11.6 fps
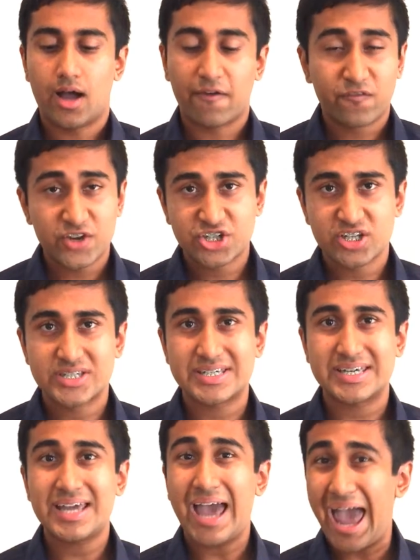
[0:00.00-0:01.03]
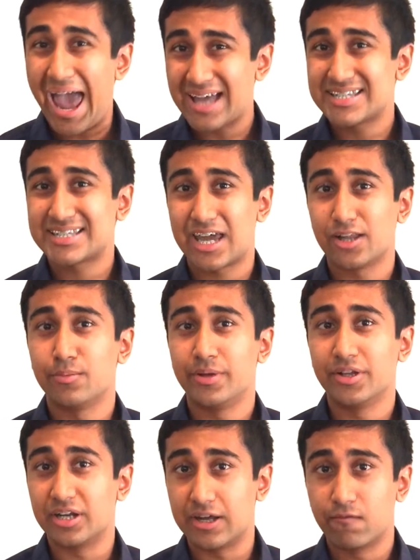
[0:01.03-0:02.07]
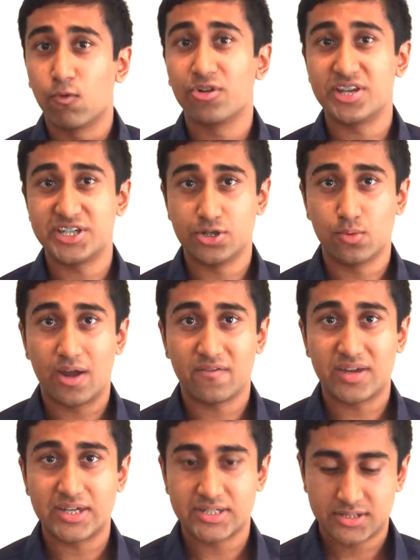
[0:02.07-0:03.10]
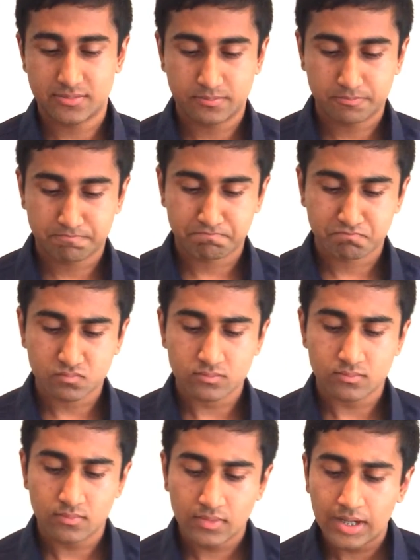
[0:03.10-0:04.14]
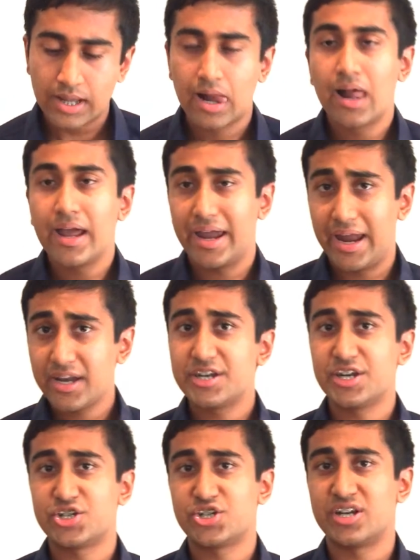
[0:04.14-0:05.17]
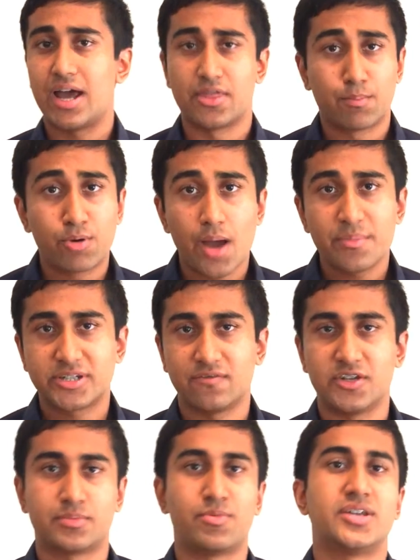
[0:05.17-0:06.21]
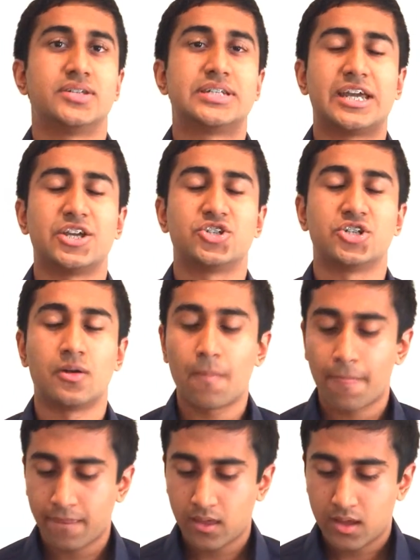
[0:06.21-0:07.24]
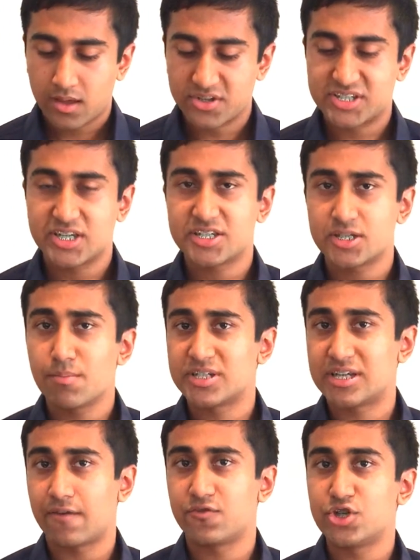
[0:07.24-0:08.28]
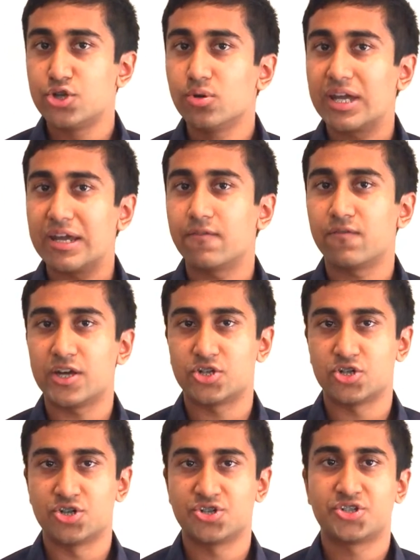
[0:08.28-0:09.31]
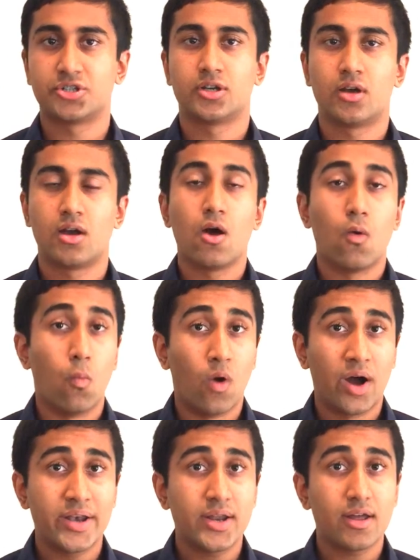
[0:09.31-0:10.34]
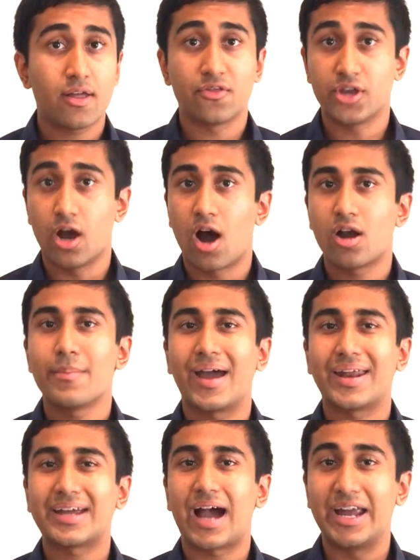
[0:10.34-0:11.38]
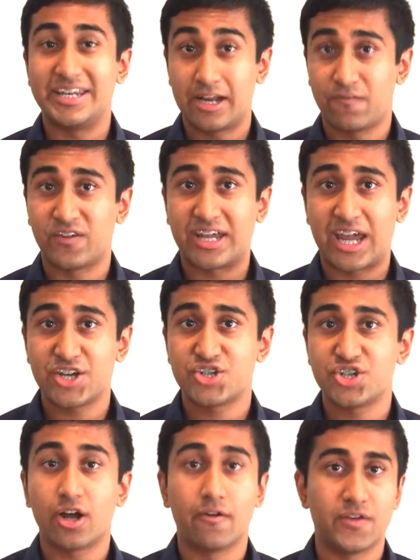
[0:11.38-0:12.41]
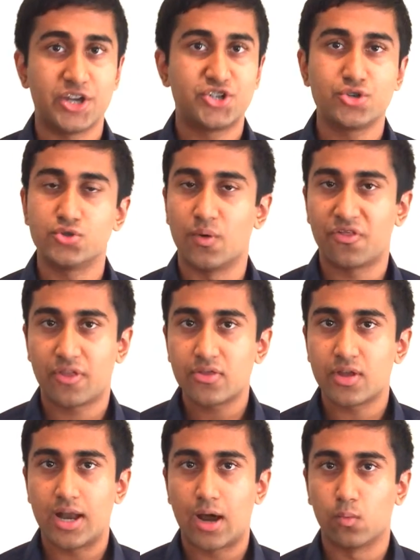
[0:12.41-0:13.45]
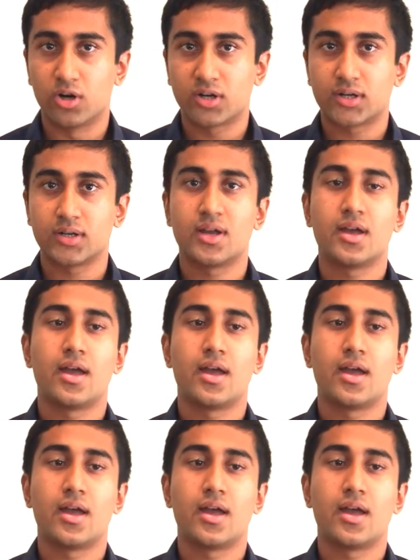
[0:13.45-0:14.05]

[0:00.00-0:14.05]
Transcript: efficiency, and scalability for these UAVs. In addition, and the premise of this presentation, the system must have two key features. One, the automatic identification of issues within the network,